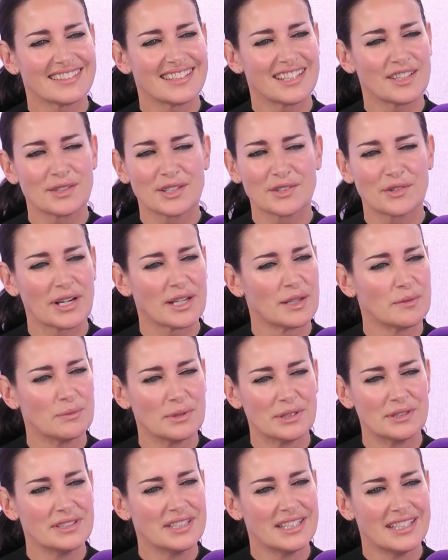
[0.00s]
How
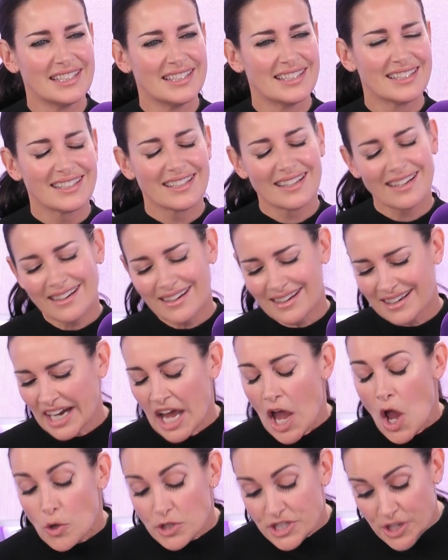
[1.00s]
incredible.
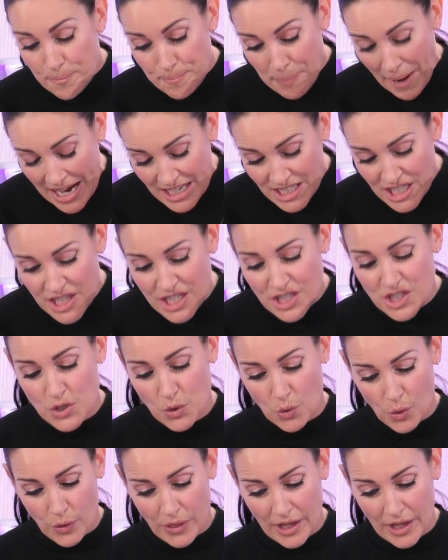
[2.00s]
So back to the tour, though.